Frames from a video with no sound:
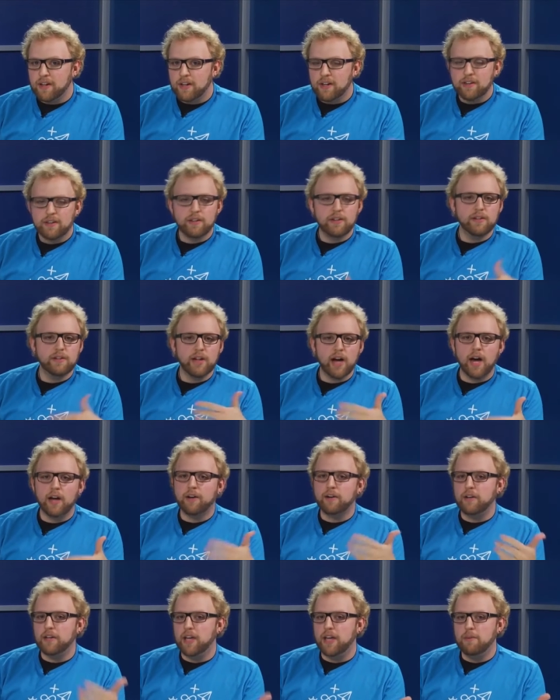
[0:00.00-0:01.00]
they're not
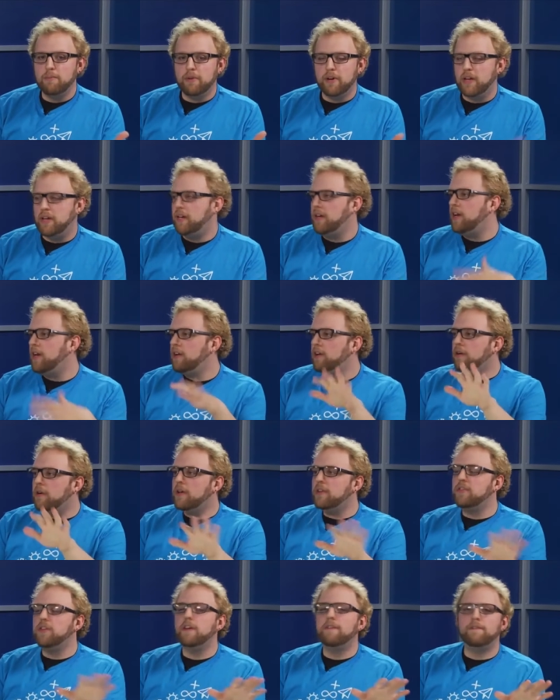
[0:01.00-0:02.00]
going to keep playing it. And I know I
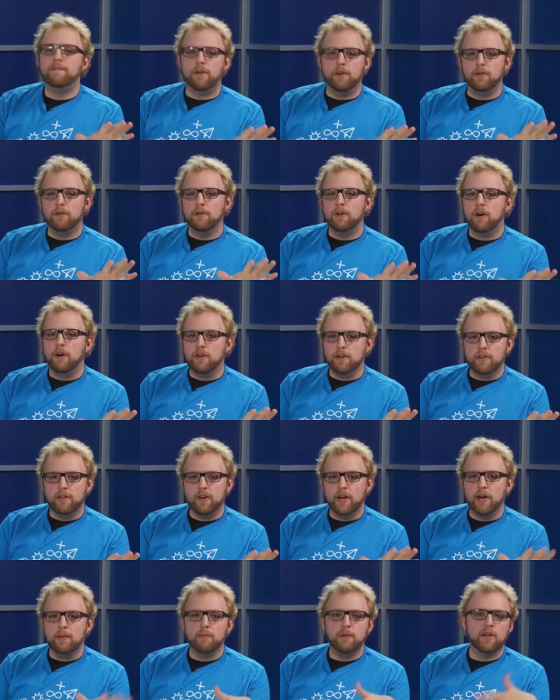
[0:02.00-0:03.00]
say phone all the
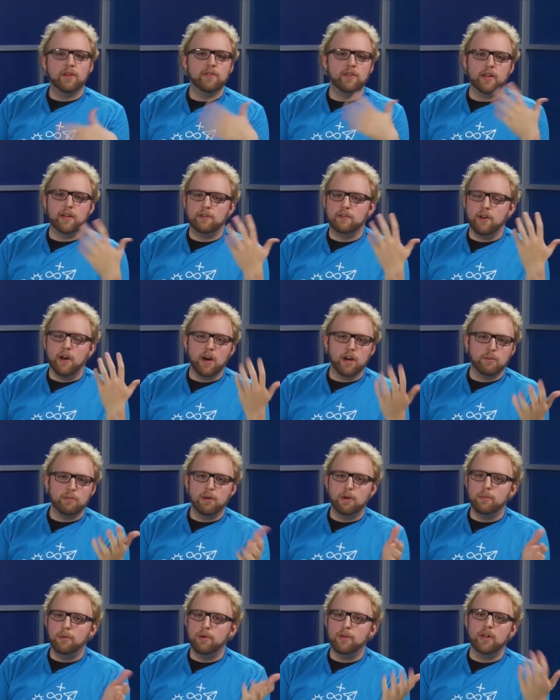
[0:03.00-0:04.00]
time because I talk
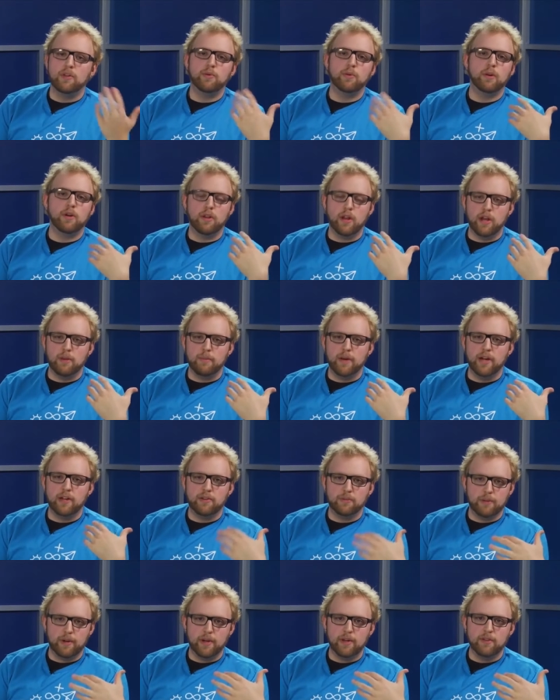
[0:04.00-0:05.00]
mobile. That's where a lot of my
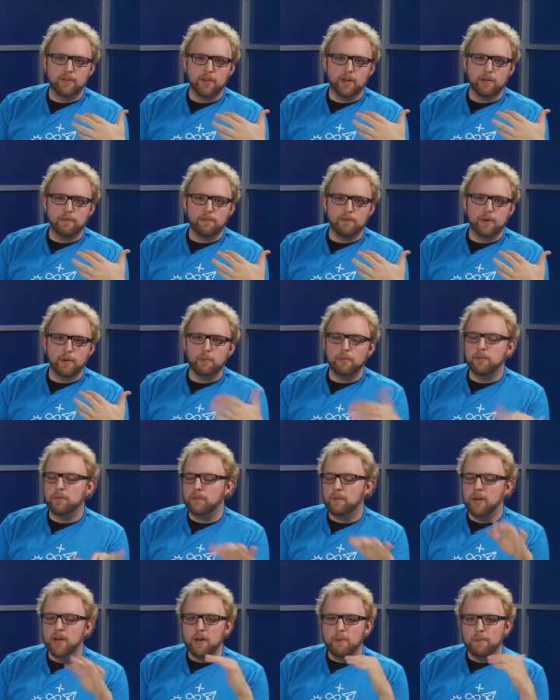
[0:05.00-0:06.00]
experience comes from.
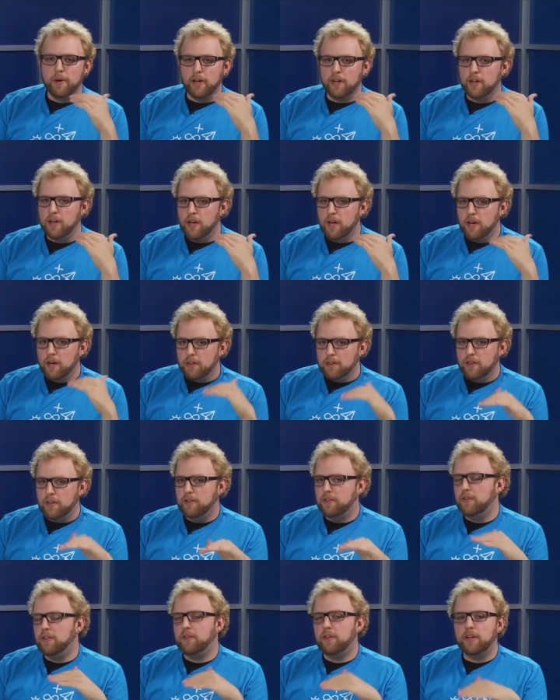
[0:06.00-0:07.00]
But
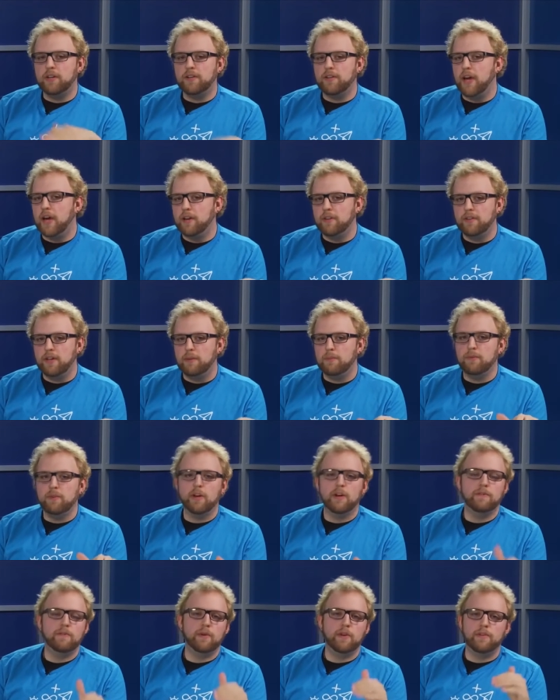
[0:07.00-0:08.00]
this is the exact same
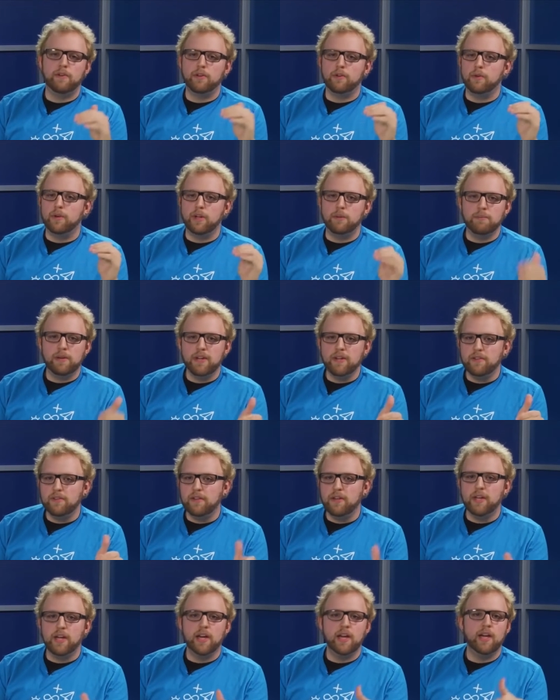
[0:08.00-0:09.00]
stuff if you're doing a P
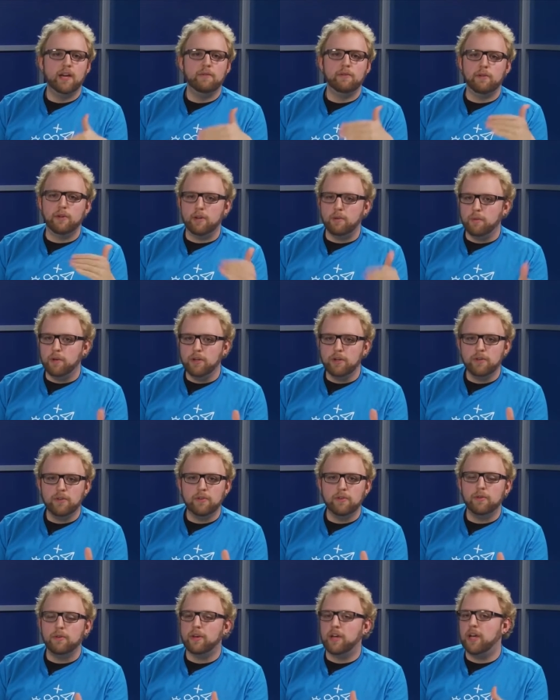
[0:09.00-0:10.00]
C game, doing a Windows
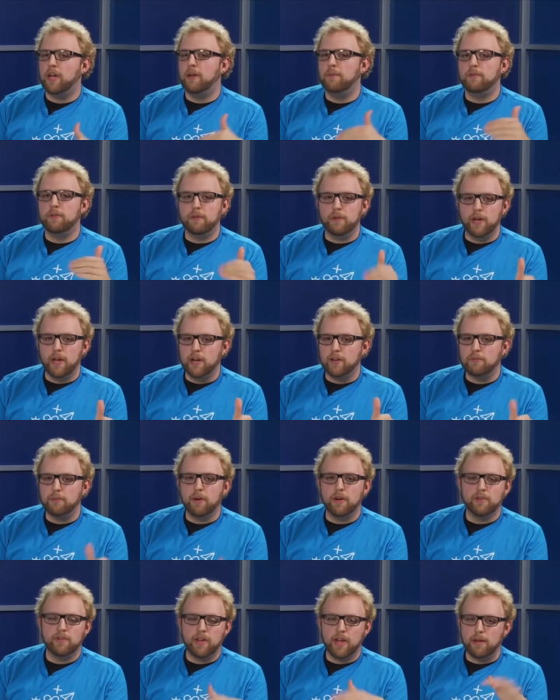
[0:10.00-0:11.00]
Store game, doing an
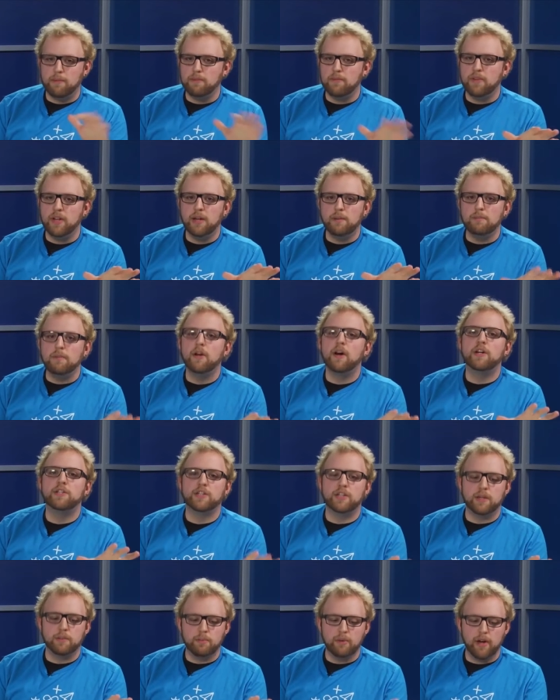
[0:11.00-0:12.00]
Xbox game, same
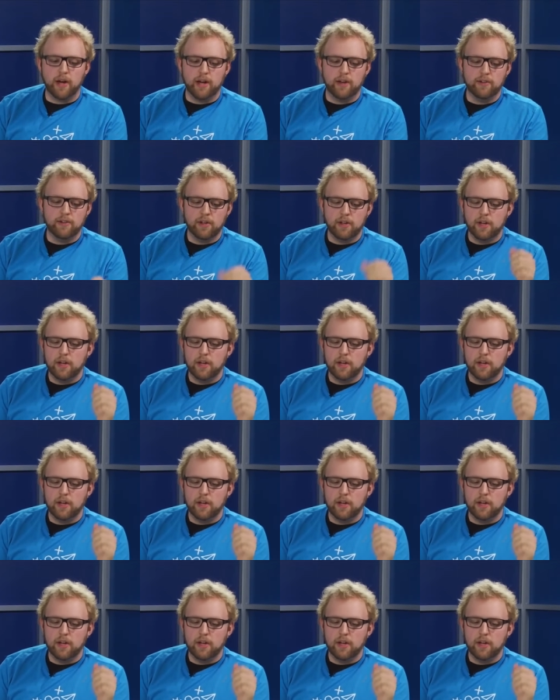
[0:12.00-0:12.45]
logic applies.